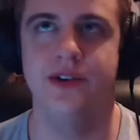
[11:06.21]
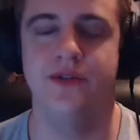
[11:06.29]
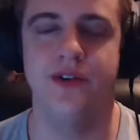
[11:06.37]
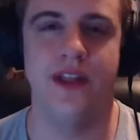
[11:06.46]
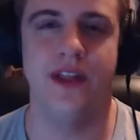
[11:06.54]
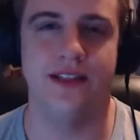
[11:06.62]
know if
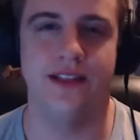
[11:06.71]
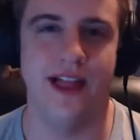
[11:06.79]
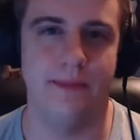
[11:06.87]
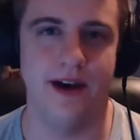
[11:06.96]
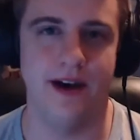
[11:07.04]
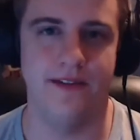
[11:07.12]
you like
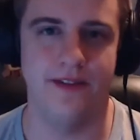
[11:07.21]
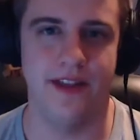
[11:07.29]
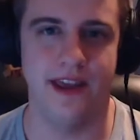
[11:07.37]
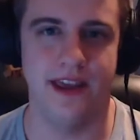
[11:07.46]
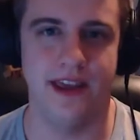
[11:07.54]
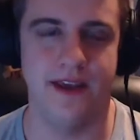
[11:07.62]
lop off
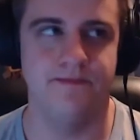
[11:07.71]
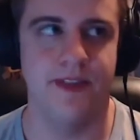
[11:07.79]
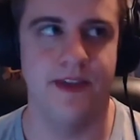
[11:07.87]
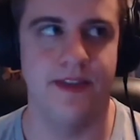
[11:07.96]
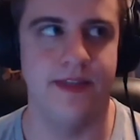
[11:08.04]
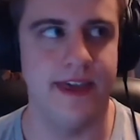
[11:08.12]
like
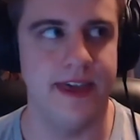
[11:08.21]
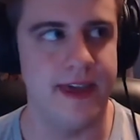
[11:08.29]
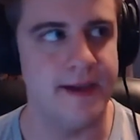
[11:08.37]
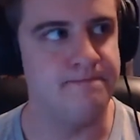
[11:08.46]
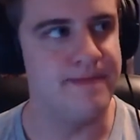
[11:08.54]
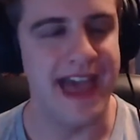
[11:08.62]

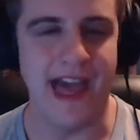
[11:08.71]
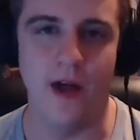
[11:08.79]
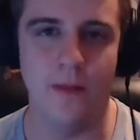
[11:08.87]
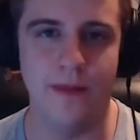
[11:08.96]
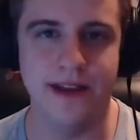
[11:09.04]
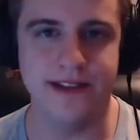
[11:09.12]
the
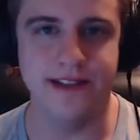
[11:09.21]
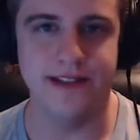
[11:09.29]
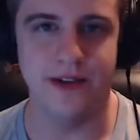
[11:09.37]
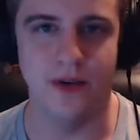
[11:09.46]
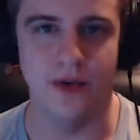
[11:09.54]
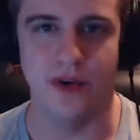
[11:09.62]

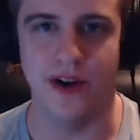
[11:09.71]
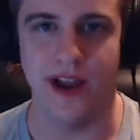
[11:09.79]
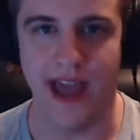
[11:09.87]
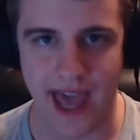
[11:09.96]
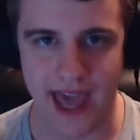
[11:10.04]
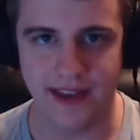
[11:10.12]
helmet or
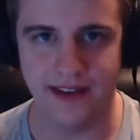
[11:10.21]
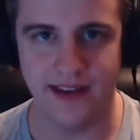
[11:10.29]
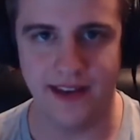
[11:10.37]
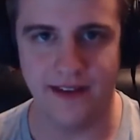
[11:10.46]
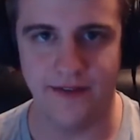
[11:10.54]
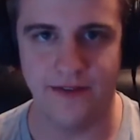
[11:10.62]
head
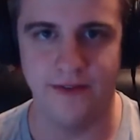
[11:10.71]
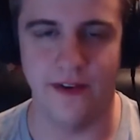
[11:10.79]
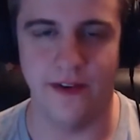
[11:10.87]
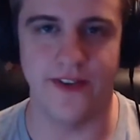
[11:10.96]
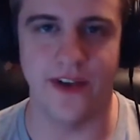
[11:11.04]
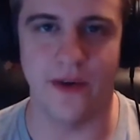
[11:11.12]

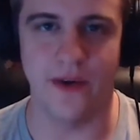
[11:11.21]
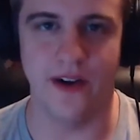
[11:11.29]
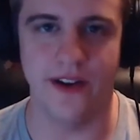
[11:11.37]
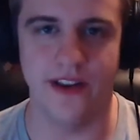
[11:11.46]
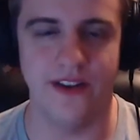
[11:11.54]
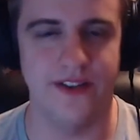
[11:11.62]
of
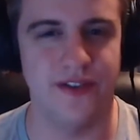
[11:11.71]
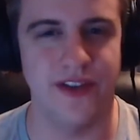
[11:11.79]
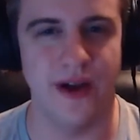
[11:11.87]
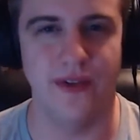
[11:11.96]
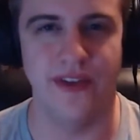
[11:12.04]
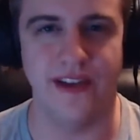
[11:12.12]
Sauron, because there's
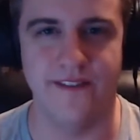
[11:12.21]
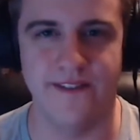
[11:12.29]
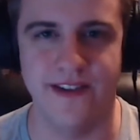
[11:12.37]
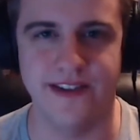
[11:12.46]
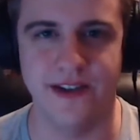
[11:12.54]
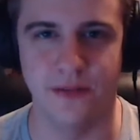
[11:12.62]
not really like a
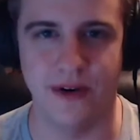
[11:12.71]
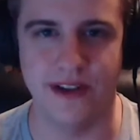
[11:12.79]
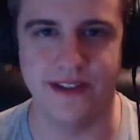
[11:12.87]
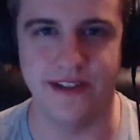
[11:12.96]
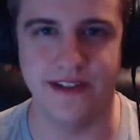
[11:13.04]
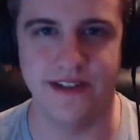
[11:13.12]
physical
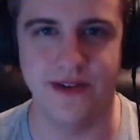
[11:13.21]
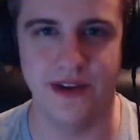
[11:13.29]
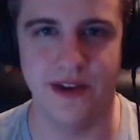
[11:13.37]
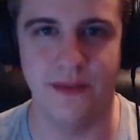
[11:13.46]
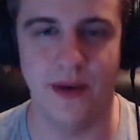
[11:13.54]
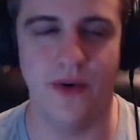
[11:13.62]
presence to
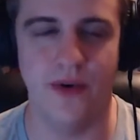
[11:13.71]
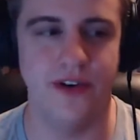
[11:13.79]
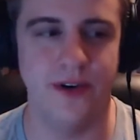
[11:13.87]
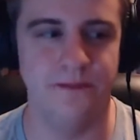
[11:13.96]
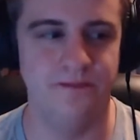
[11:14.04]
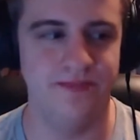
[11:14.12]
him. I
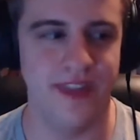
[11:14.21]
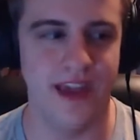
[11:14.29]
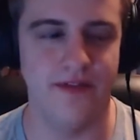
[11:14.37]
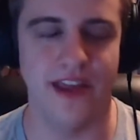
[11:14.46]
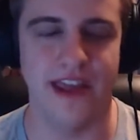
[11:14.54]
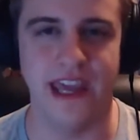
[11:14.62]
wonder
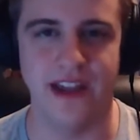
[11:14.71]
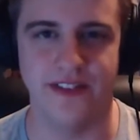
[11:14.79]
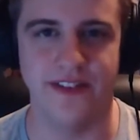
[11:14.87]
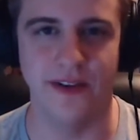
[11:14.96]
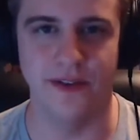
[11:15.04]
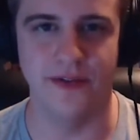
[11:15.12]
if like he
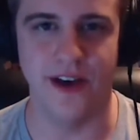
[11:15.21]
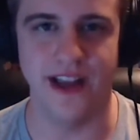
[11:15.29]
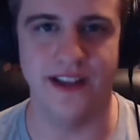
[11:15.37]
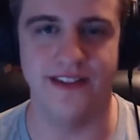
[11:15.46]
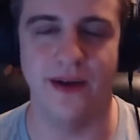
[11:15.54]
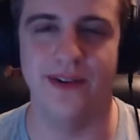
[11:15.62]
could still
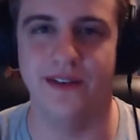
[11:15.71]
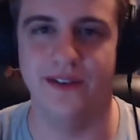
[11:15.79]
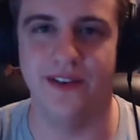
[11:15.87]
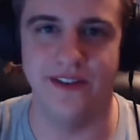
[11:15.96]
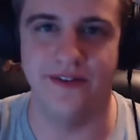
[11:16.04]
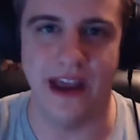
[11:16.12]
fight, because I would love
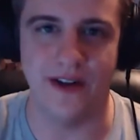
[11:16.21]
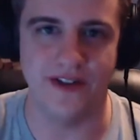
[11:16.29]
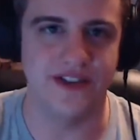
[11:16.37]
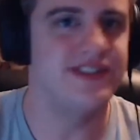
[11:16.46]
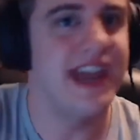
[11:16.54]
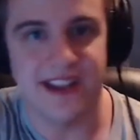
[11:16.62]
to see Vader
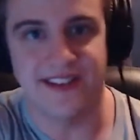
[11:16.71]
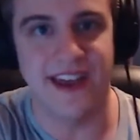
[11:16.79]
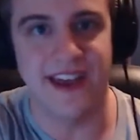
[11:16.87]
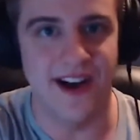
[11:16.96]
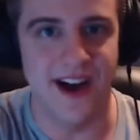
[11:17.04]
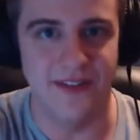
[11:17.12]
just take his
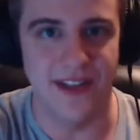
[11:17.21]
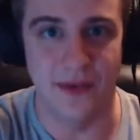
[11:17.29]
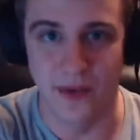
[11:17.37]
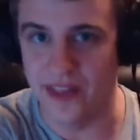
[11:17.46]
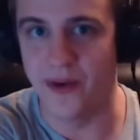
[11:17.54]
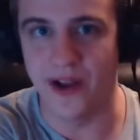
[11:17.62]
head off
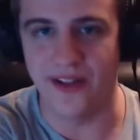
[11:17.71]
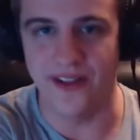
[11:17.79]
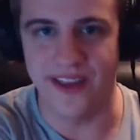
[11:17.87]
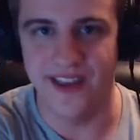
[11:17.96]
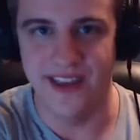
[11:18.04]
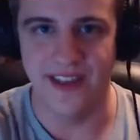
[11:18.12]
like really
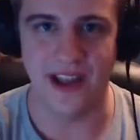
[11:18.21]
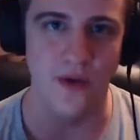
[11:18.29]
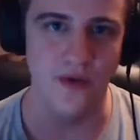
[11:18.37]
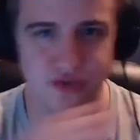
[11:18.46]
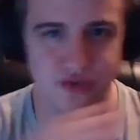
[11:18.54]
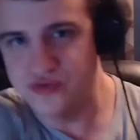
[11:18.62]
quickly, like
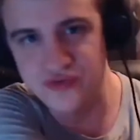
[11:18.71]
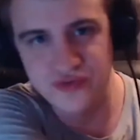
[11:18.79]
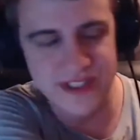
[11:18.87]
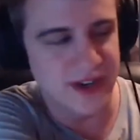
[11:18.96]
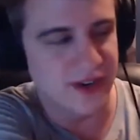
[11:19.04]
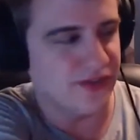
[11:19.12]
go,
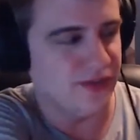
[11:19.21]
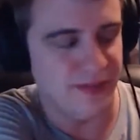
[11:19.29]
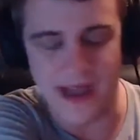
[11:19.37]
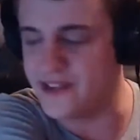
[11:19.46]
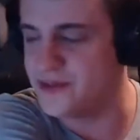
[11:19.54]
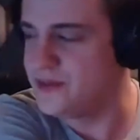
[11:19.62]
you know,
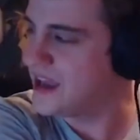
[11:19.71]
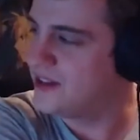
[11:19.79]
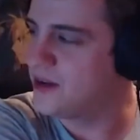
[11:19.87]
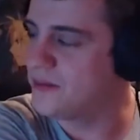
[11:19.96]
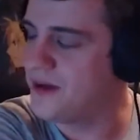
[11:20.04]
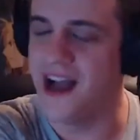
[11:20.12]
past him and kind
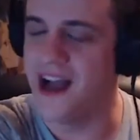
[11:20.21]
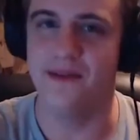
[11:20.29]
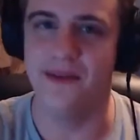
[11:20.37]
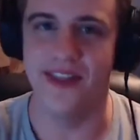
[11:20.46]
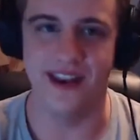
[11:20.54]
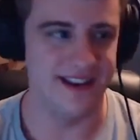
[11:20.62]
of look behind
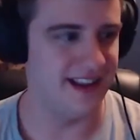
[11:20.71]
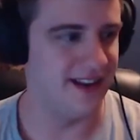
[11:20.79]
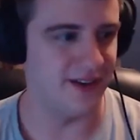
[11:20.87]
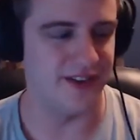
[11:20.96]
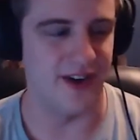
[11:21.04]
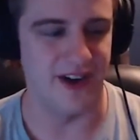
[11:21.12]
him, and then,
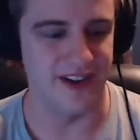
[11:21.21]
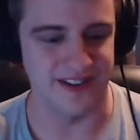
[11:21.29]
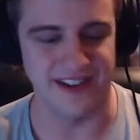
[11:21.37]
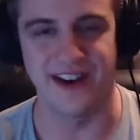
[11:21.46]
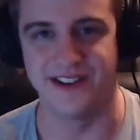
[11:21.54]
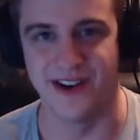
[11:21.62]
you know, Sauron
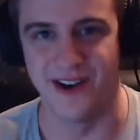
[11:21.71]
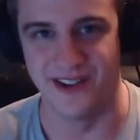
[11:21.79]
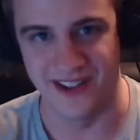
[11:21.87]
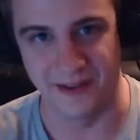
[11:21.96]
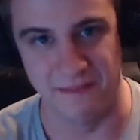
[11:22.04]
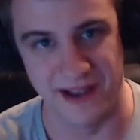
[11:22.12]
just kind of
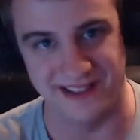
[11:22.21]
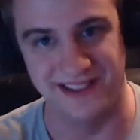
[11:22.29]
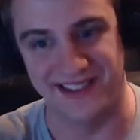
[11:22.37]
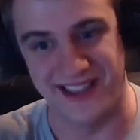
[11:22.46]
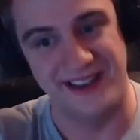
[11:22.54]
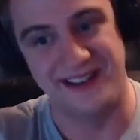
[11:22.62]
turns, like picks
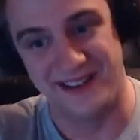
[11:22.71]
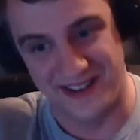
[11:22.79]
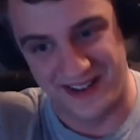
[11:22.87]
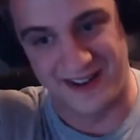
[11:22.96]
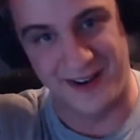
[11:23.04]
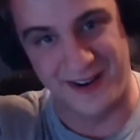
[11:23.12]
his head,
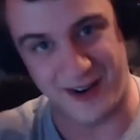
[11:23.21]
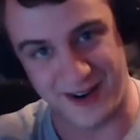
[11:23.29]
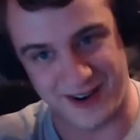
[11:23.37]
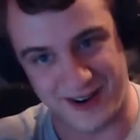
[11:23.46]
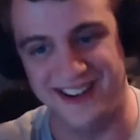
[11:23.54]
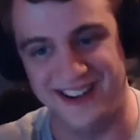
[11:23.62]
and like
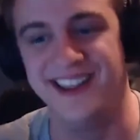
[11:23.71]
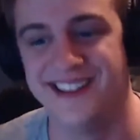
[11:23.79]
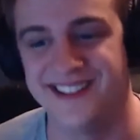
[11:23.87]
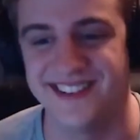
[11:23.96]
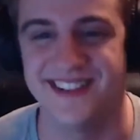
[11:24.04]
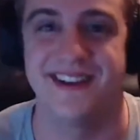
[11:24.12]

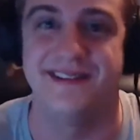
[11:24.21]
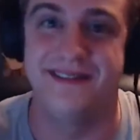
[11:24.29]
he's just like,